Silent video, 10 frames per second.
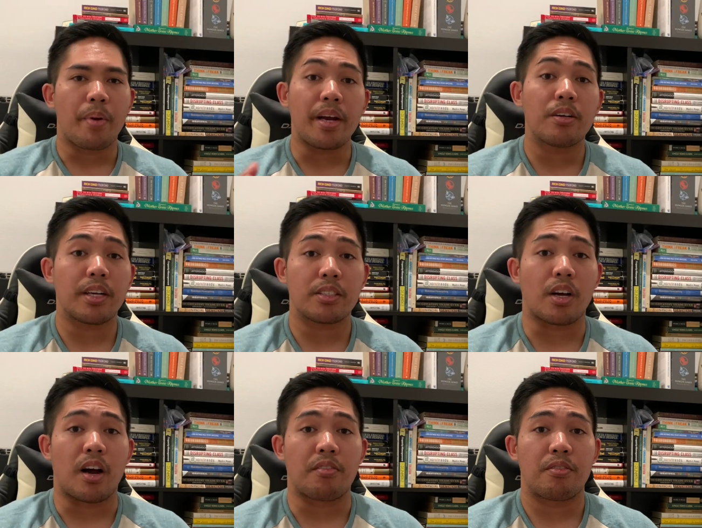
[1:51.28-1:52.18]
Pay your debts
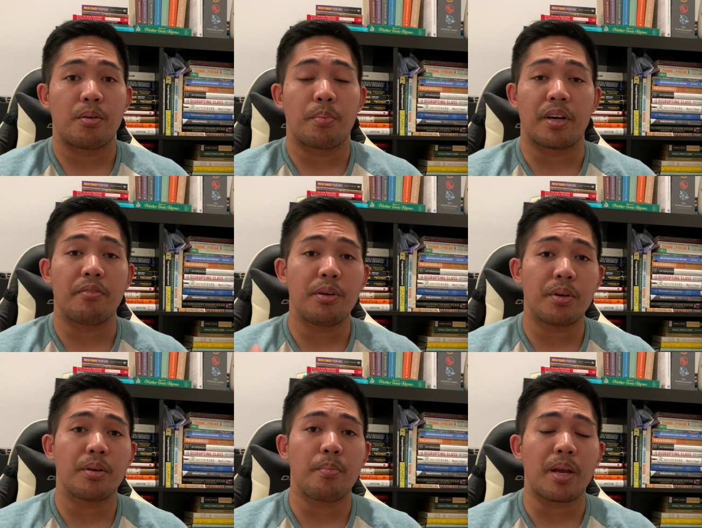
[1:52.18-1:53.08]
off. But if you
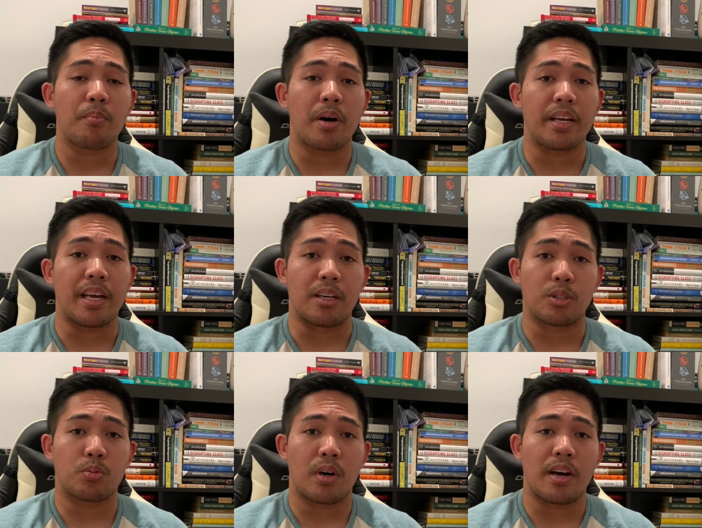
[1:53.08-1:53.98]
can make money
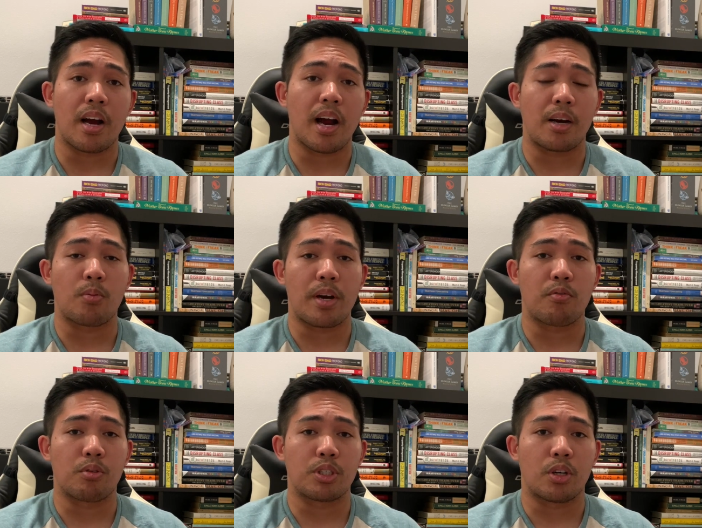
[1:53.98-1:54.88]
elsewhere at a higher rate of
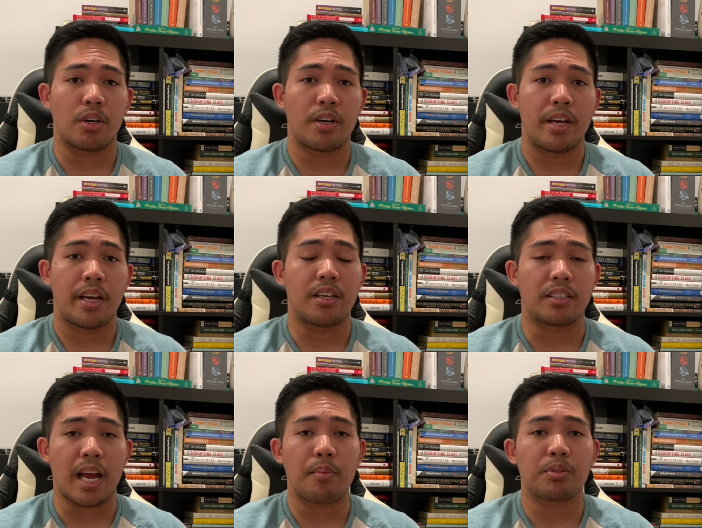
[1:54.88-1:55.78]
return, it is
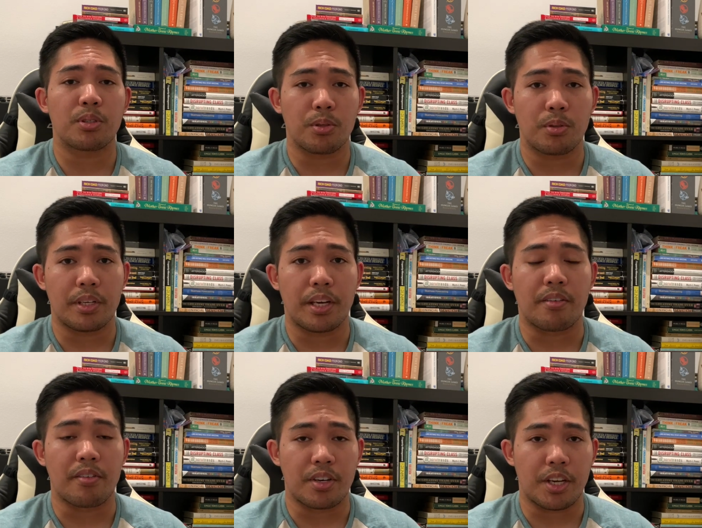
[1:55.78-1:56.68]
absolutely
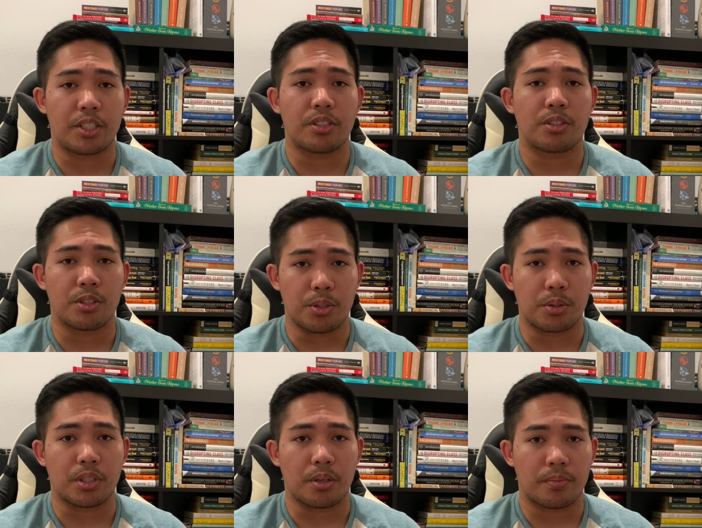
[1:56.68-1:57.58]
advantageous to do so.